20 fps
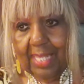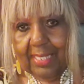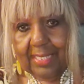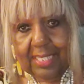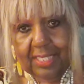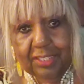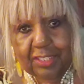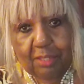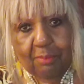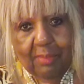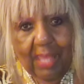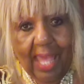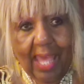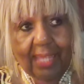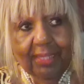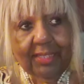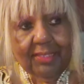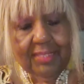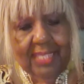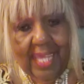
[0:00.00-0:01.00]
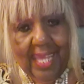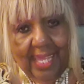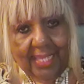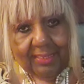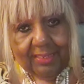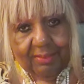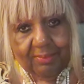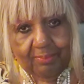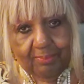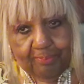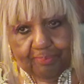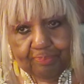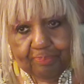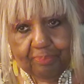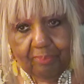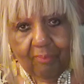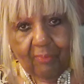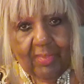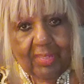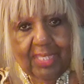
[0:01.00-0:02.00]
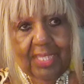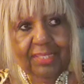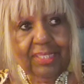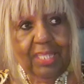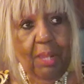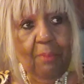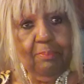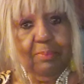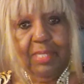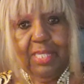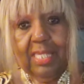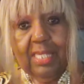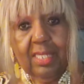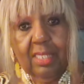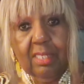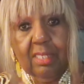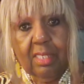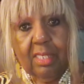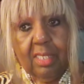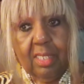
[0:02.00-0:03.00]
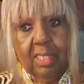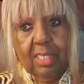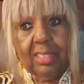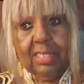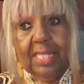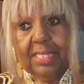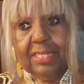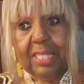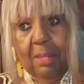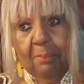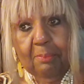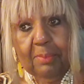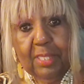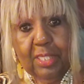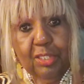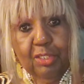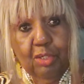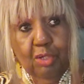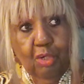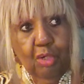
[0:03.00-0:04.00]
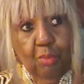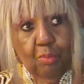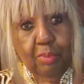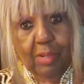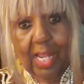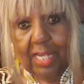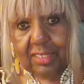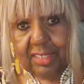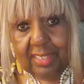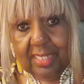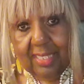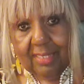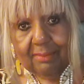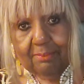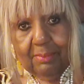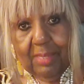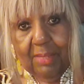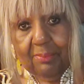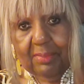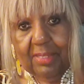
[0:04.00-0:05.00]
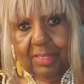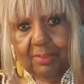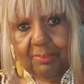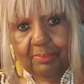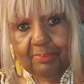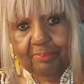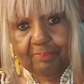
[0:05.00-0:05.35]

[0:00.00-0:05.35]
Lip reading: Get them out of that. Let that be your project, maybe.